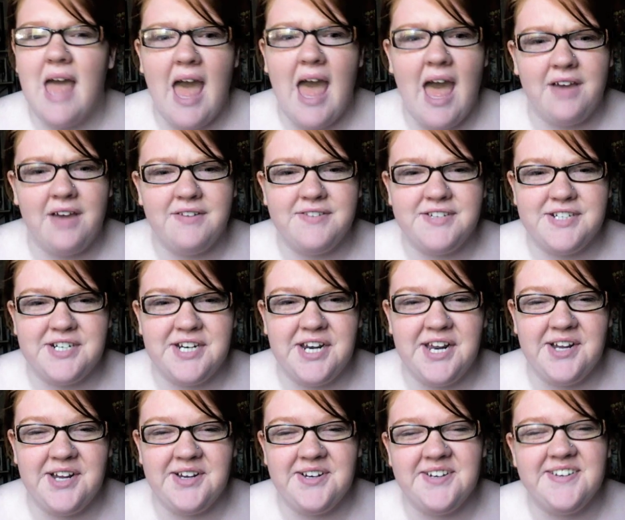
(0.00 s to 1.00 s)

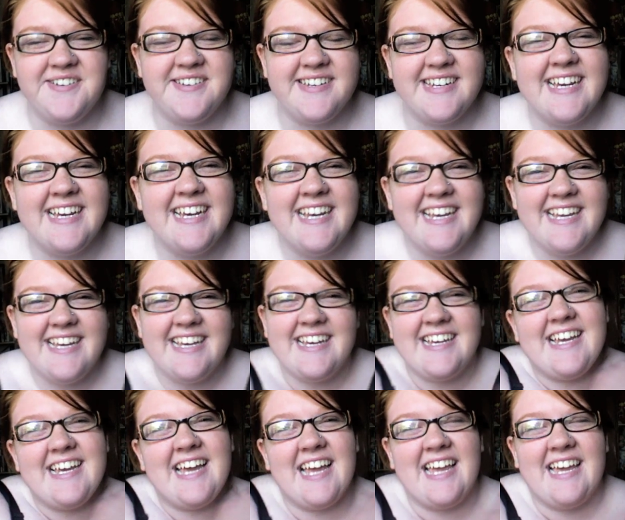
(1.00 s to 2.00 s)
afternoon,
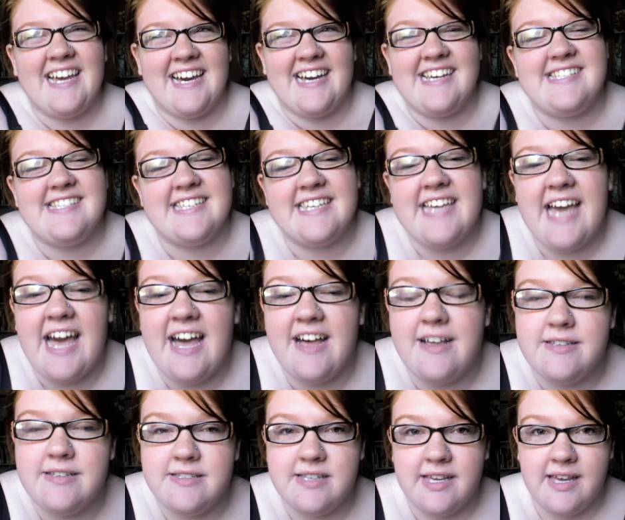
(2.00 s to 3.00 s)
guys and
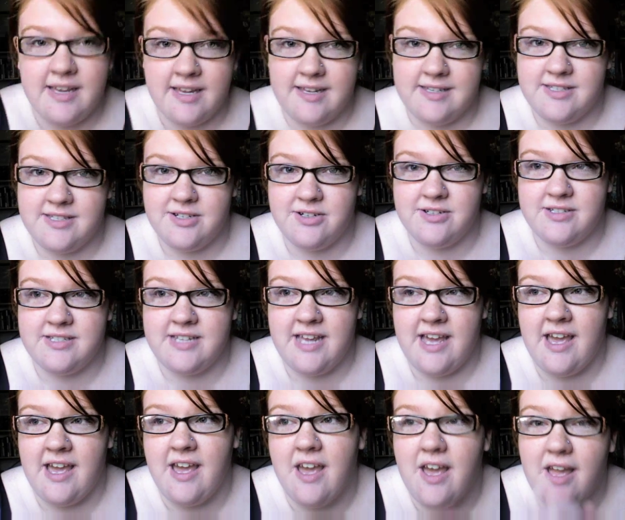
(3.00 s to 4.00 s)
gals. It is
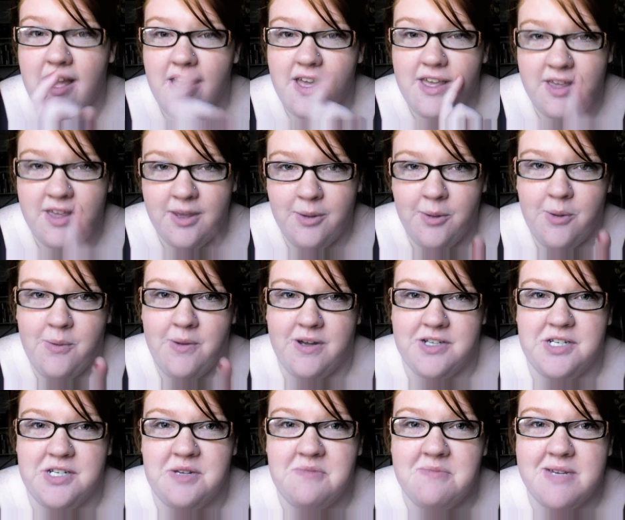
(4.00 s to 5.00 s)
Thursday. You are
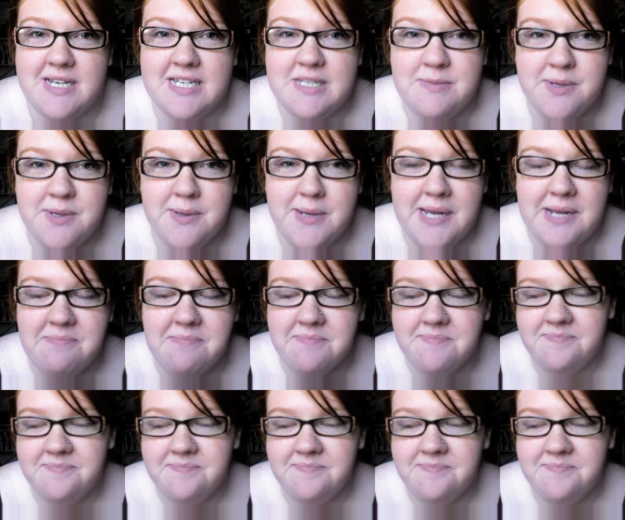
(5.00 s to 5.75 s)
watching Mia's Beauty.